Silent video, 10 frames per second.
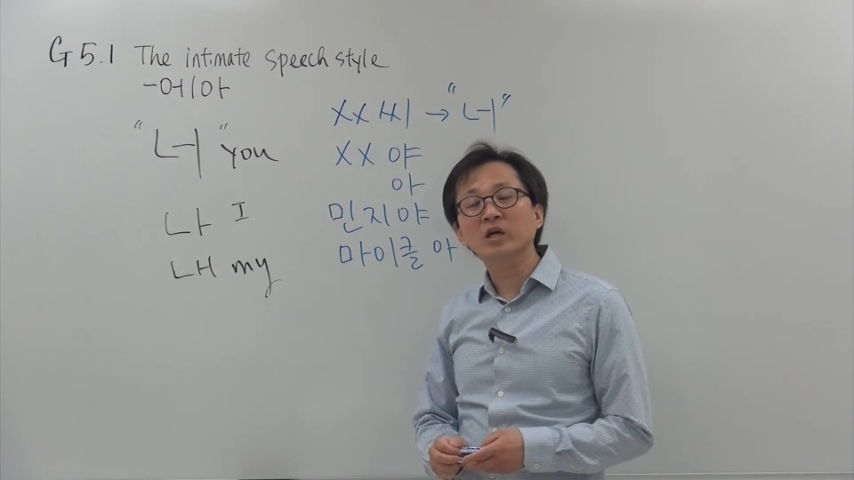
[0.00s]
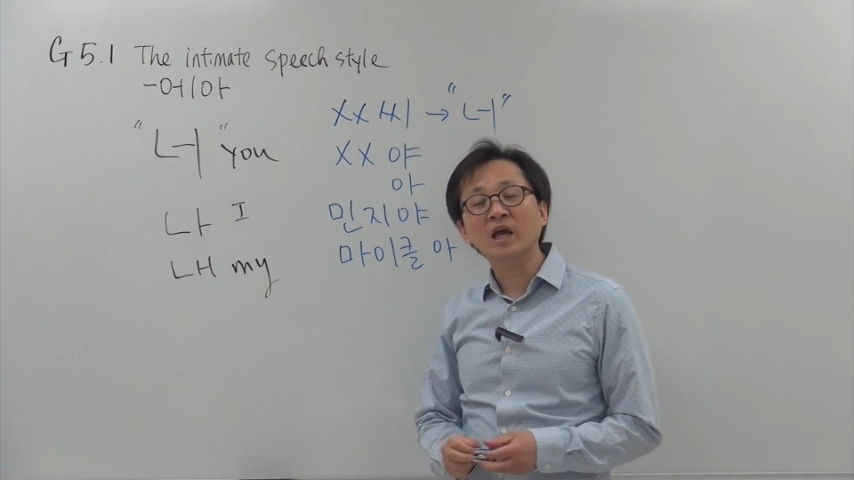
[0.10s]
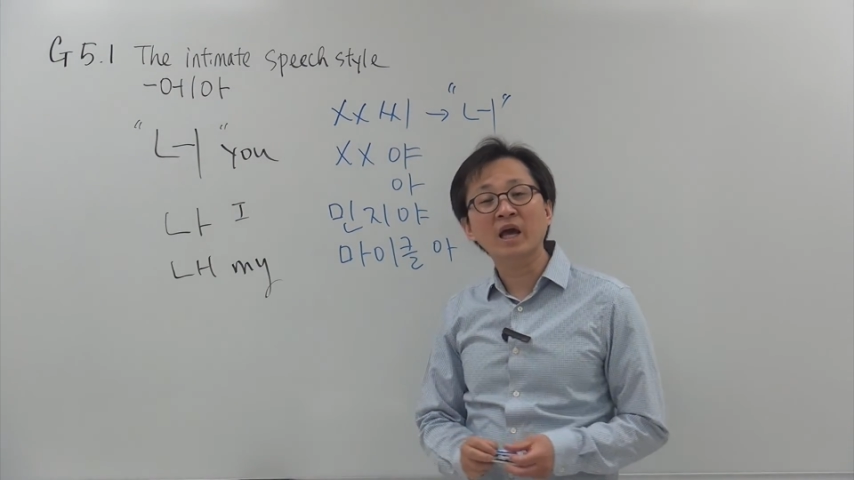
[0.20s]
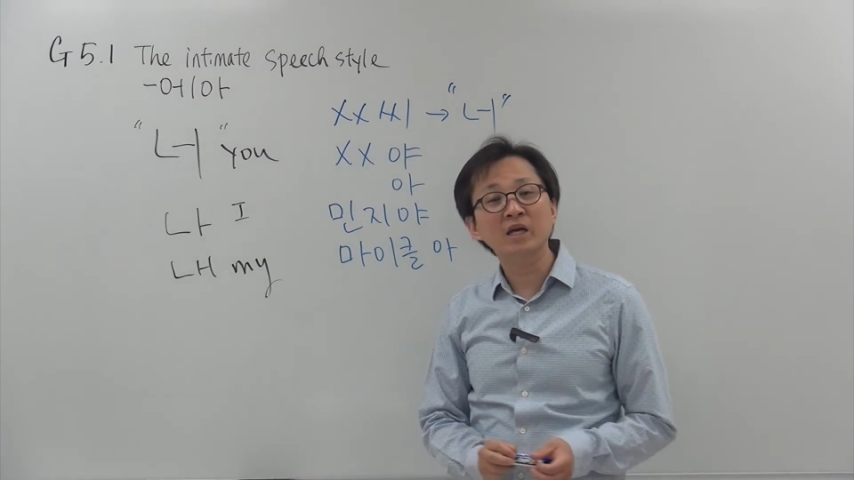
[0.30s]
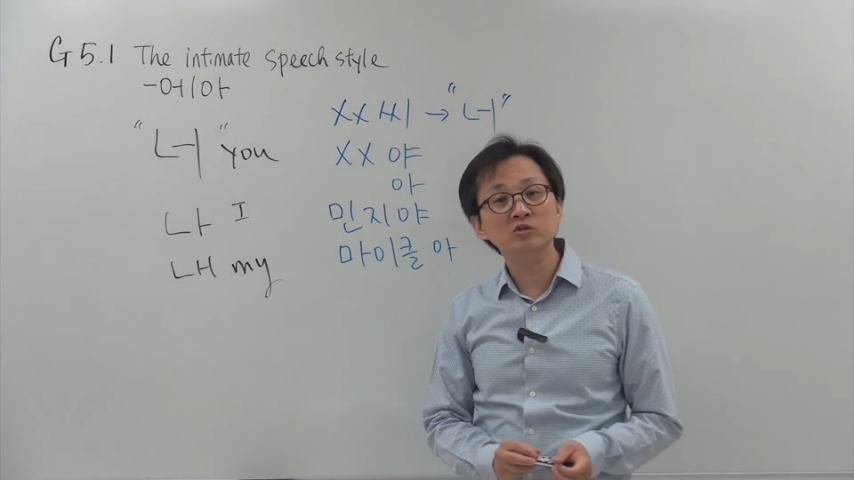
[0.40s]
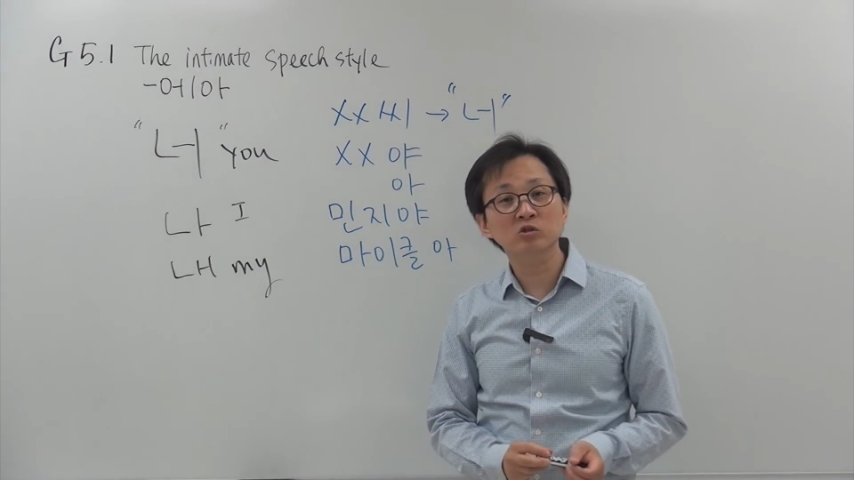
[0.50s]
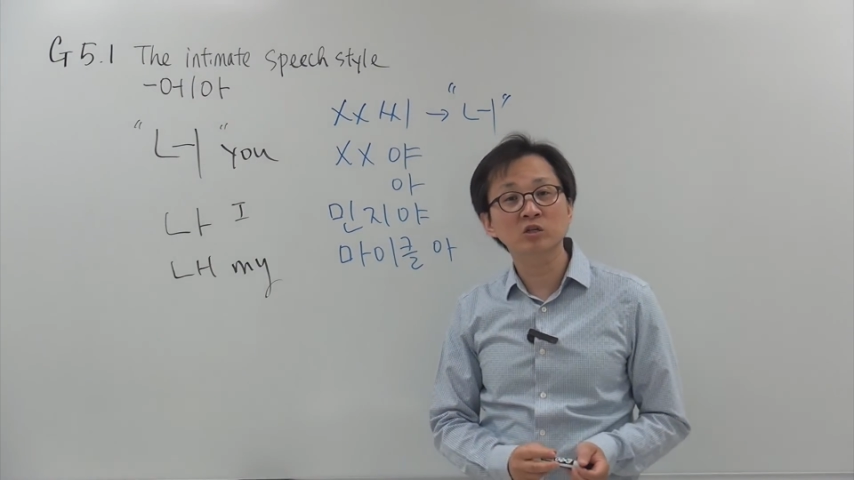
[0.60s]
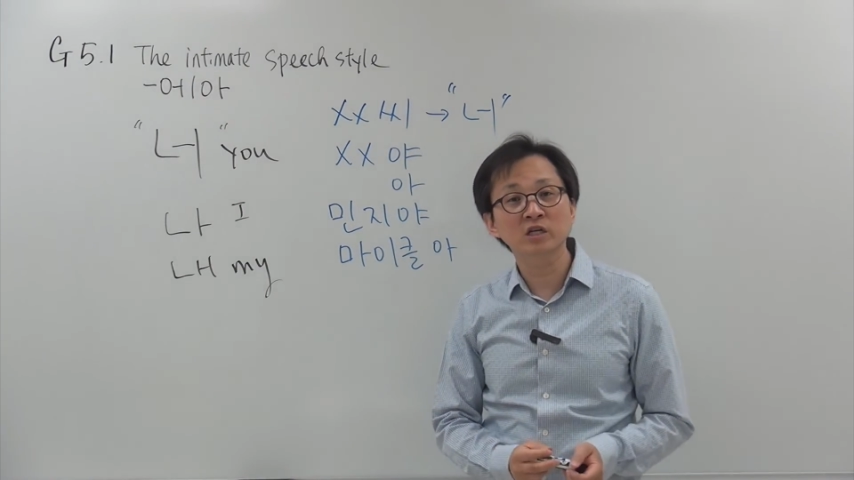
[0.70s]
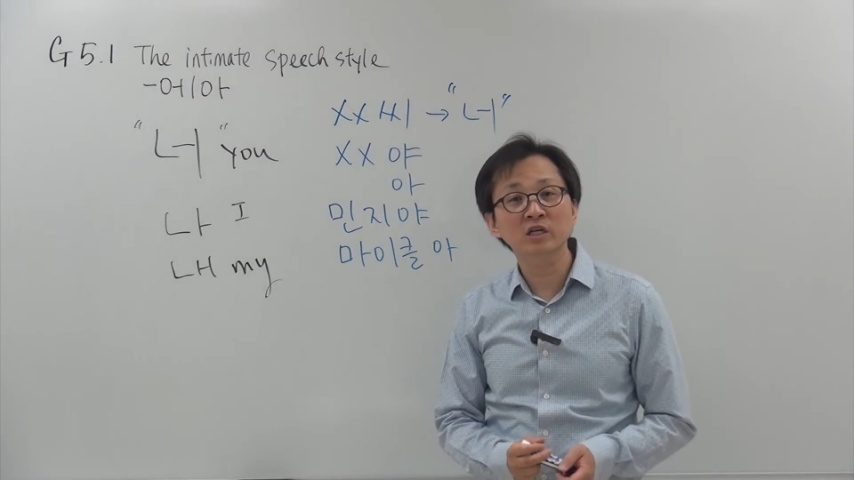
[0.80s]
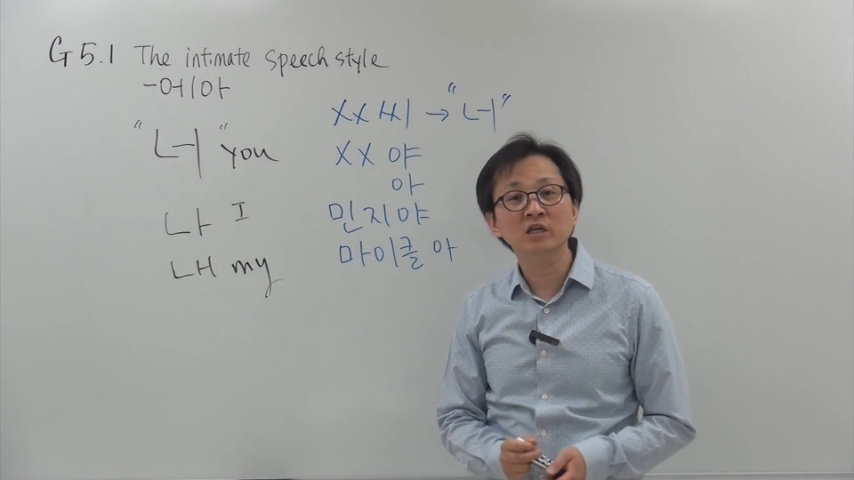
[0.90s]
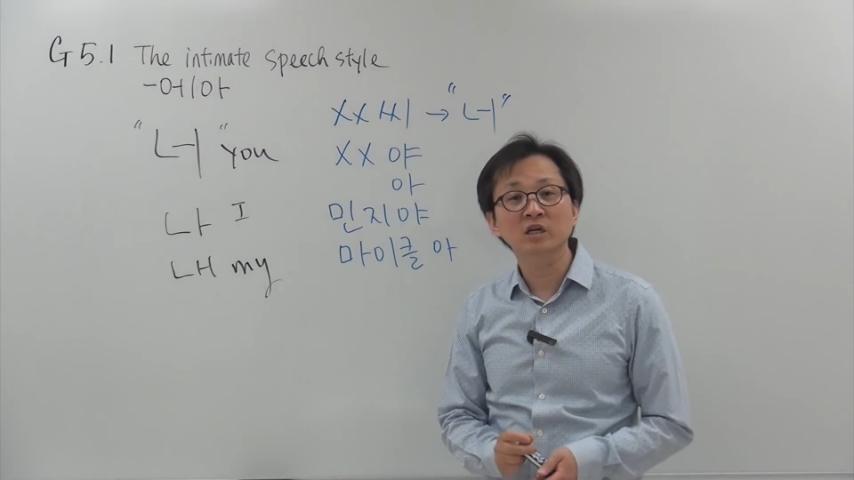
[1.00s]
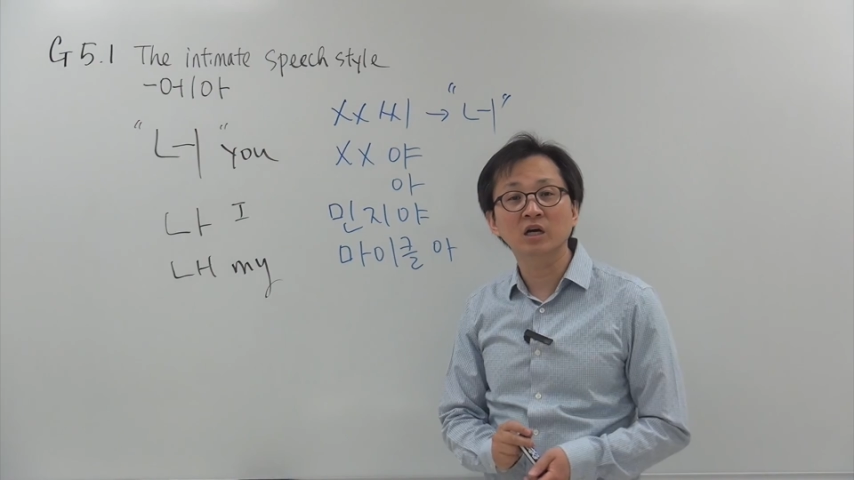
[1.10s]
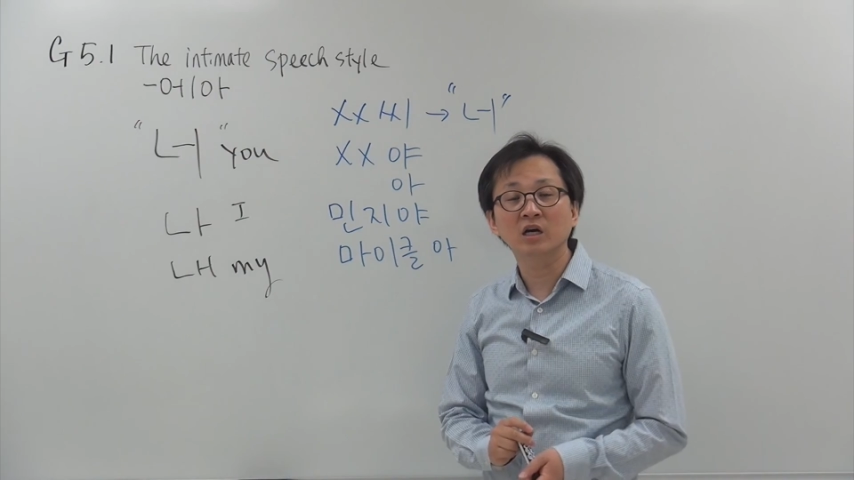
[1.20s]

casually